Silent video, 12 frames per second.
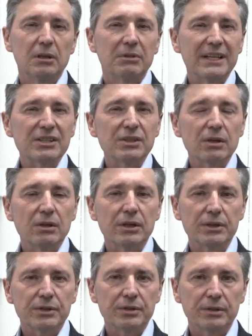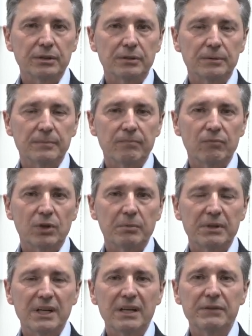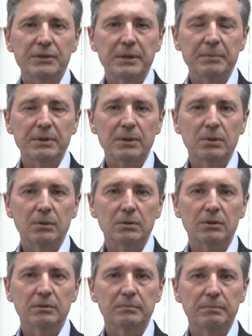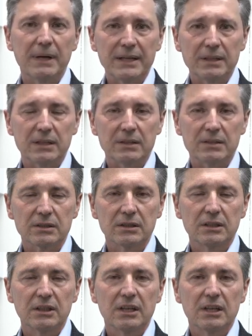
Well, that's no longer true. We now have a treatment called Bynocs